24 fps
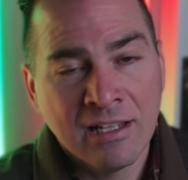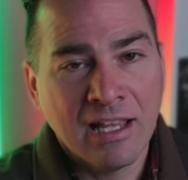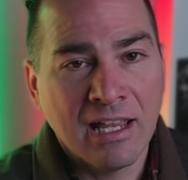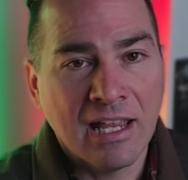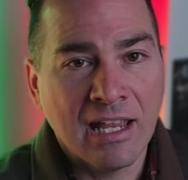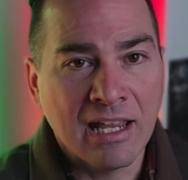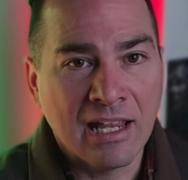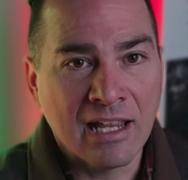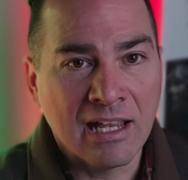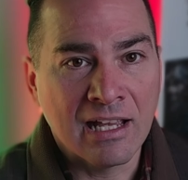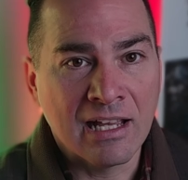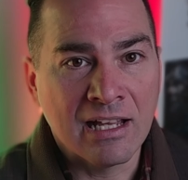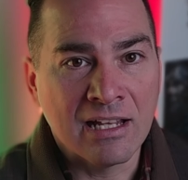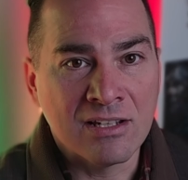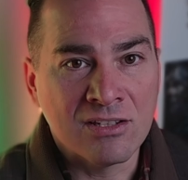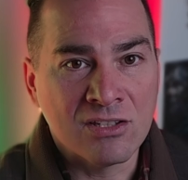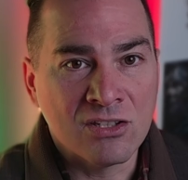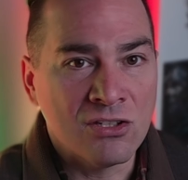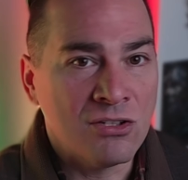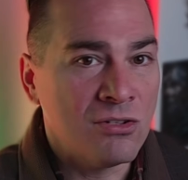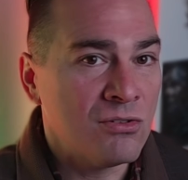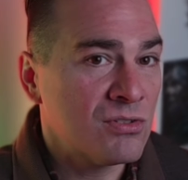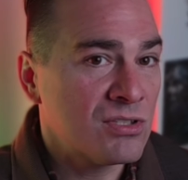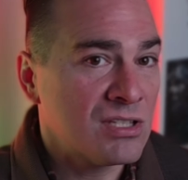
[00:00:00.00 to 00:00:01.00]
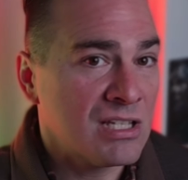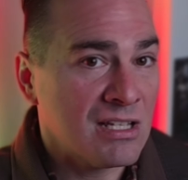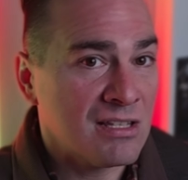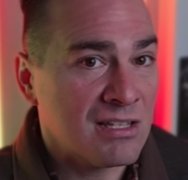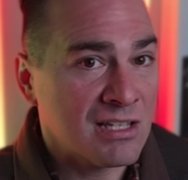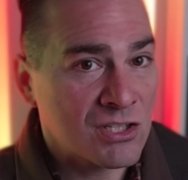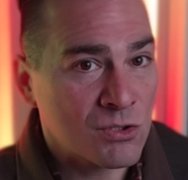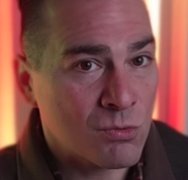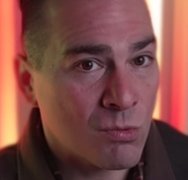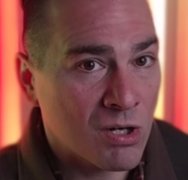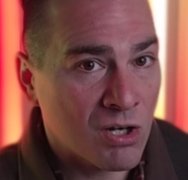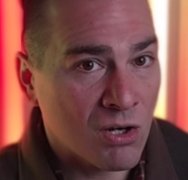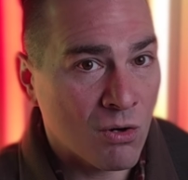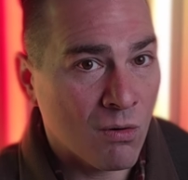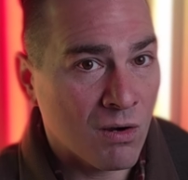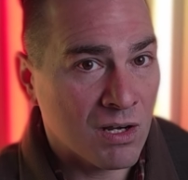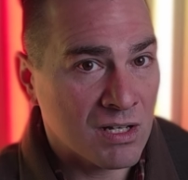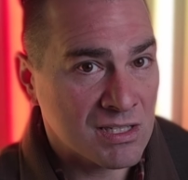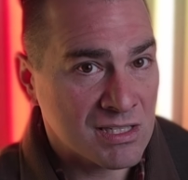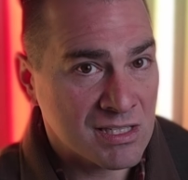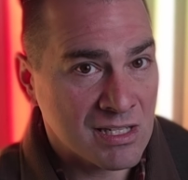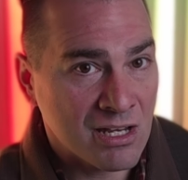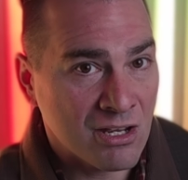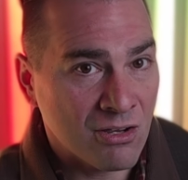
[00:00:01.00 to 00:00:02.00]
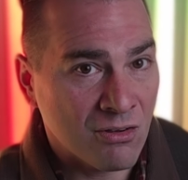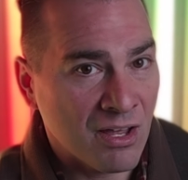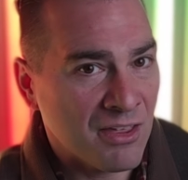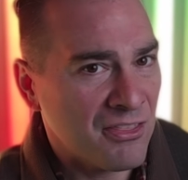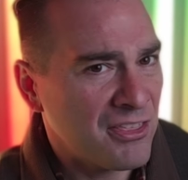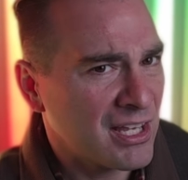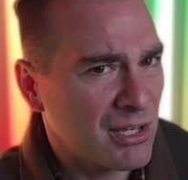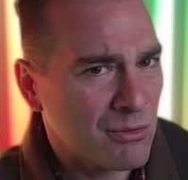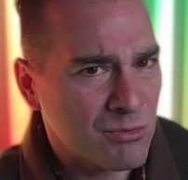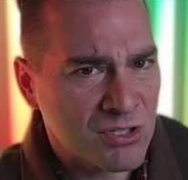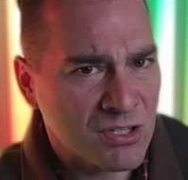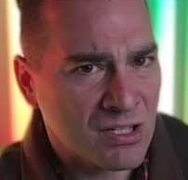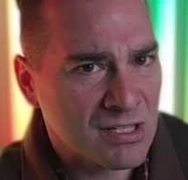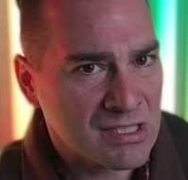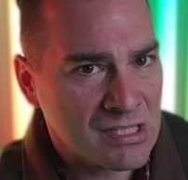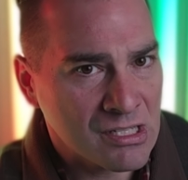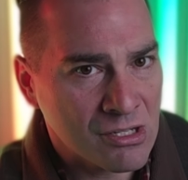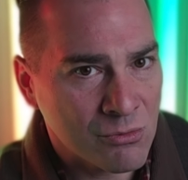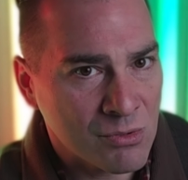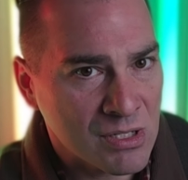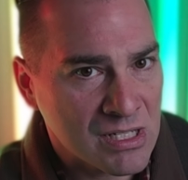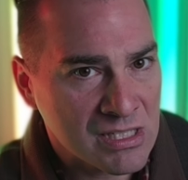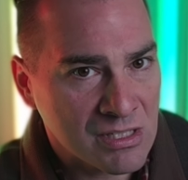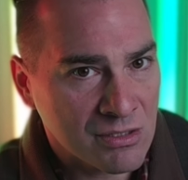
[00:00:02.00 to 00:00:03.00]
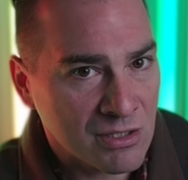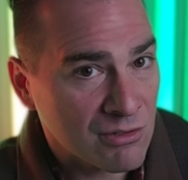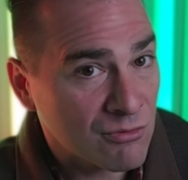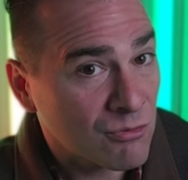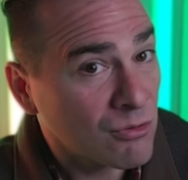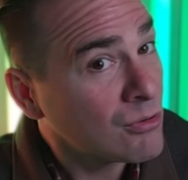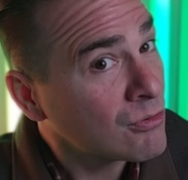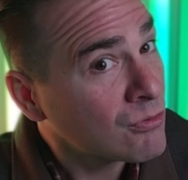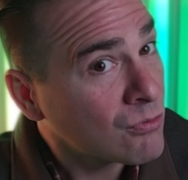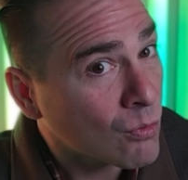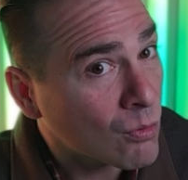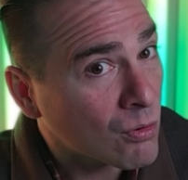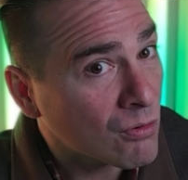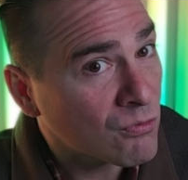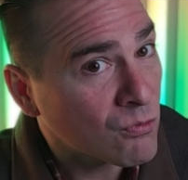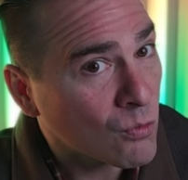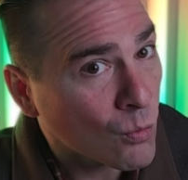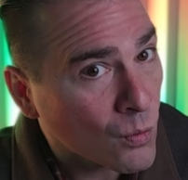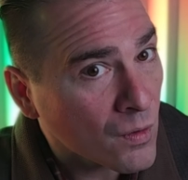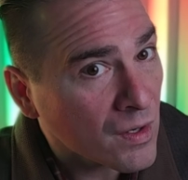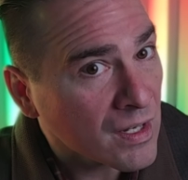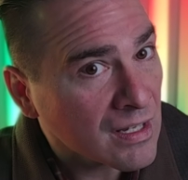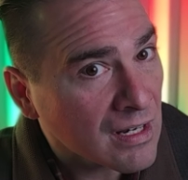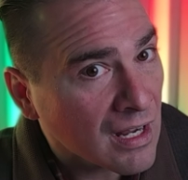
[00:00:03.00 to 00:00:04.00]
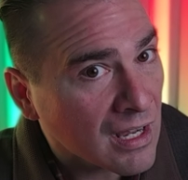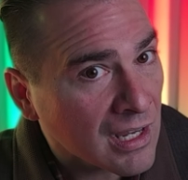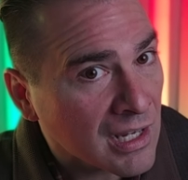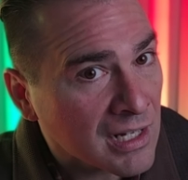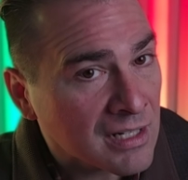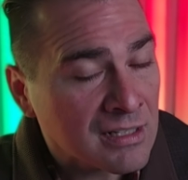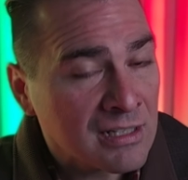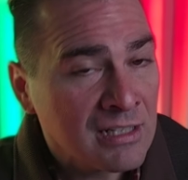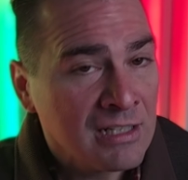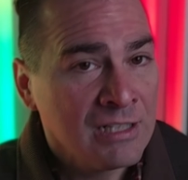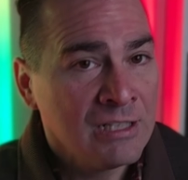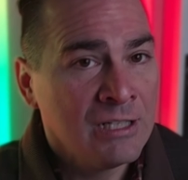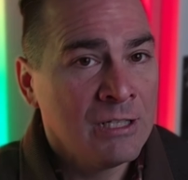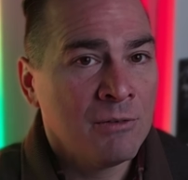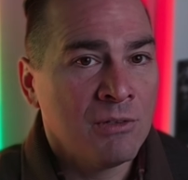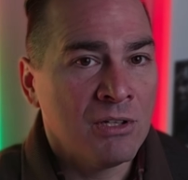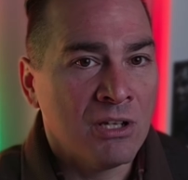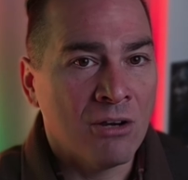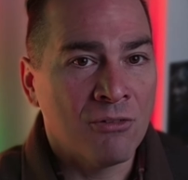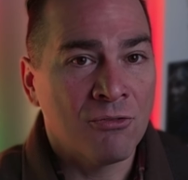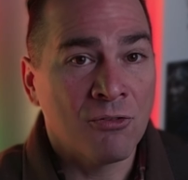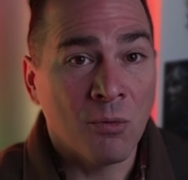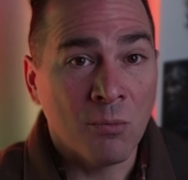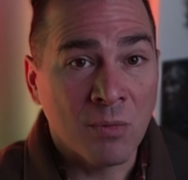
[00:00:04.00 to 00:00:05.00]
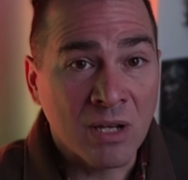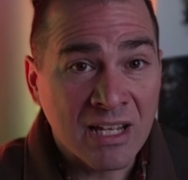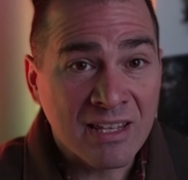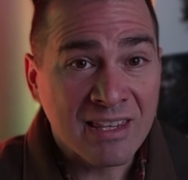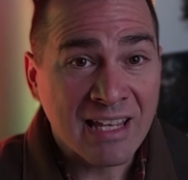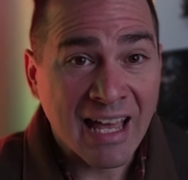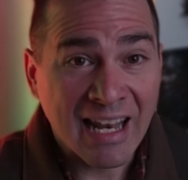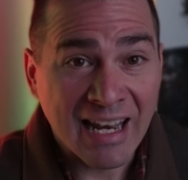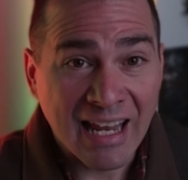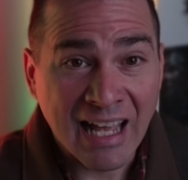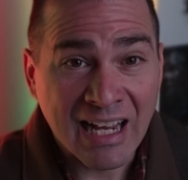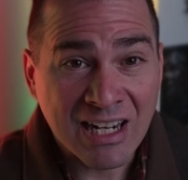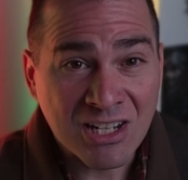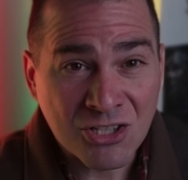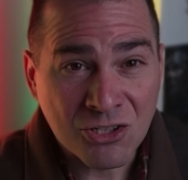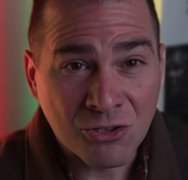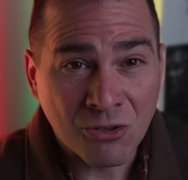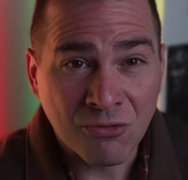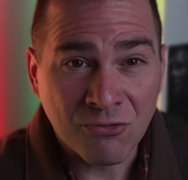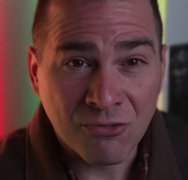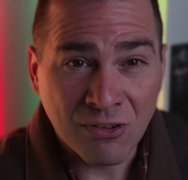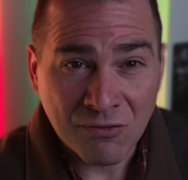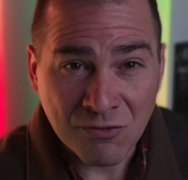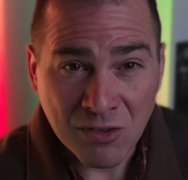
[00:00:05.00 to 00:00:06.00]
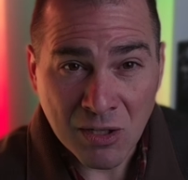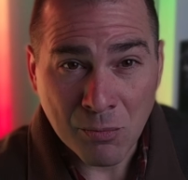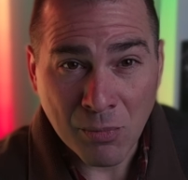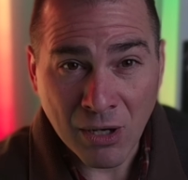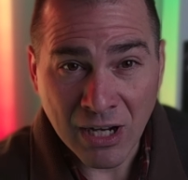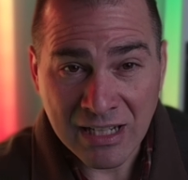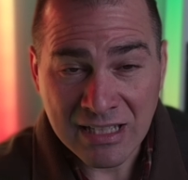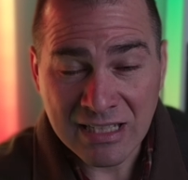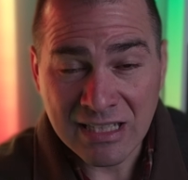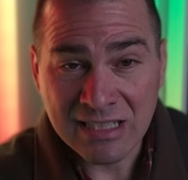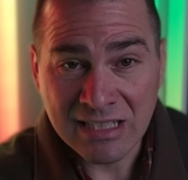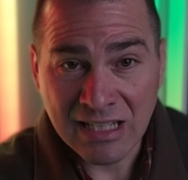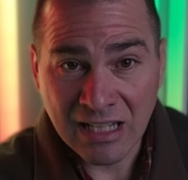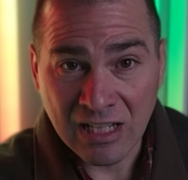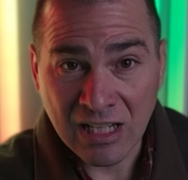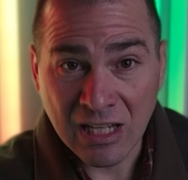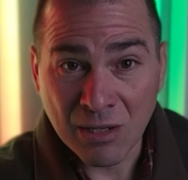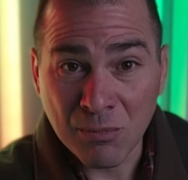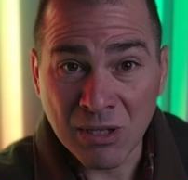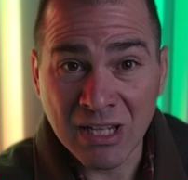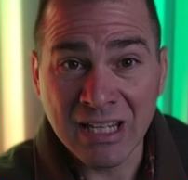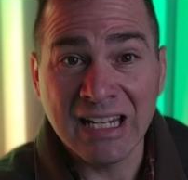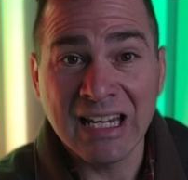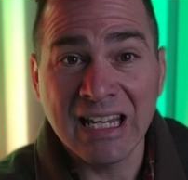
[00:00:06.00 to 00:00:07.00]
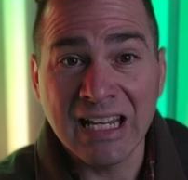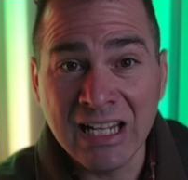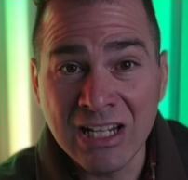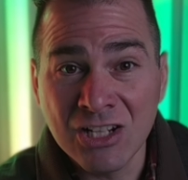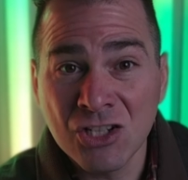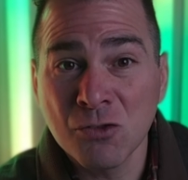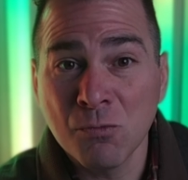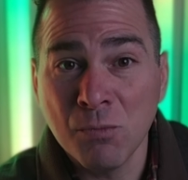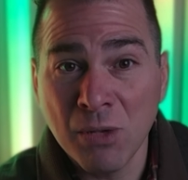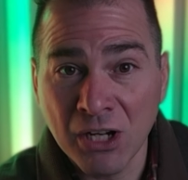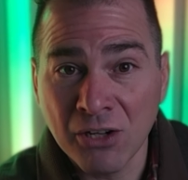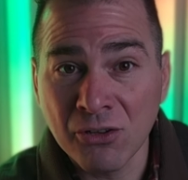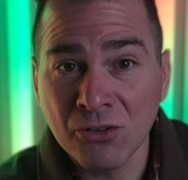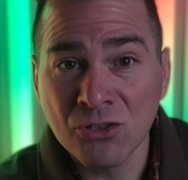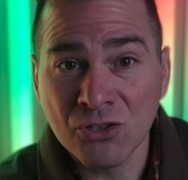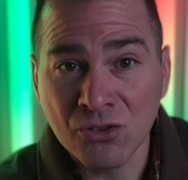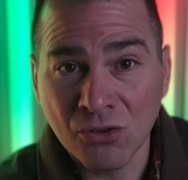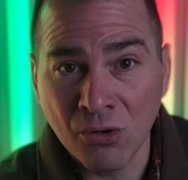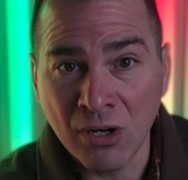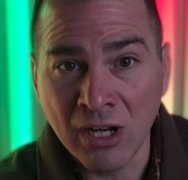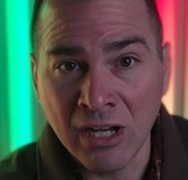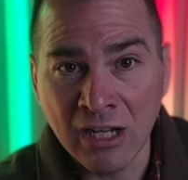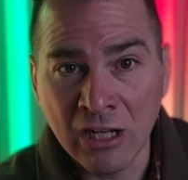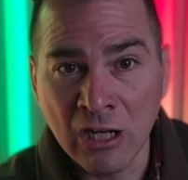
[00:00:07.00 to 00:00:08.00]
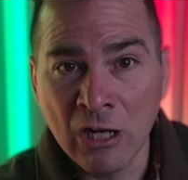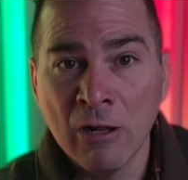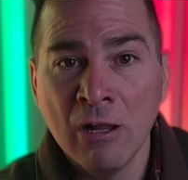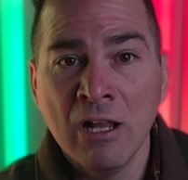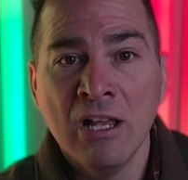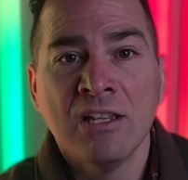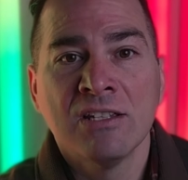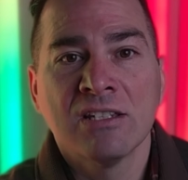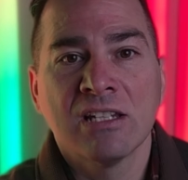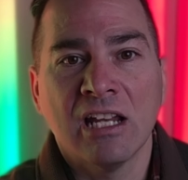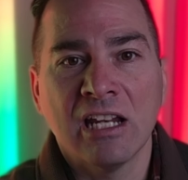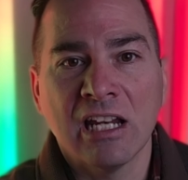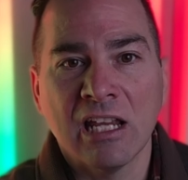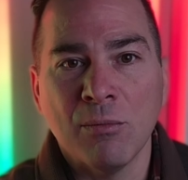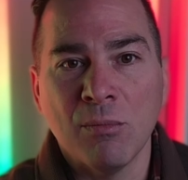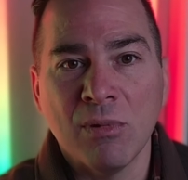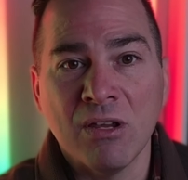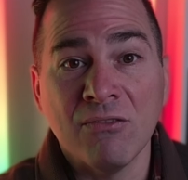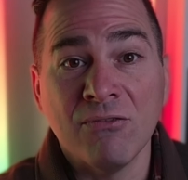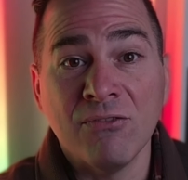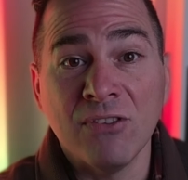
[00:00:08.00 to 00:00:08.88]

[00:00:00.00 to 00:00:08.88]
and you see this one go on sale, I think it was on sale recently for $449. You know, for me, that extra $50 is going to give me an inch bigger screen. It's going to give me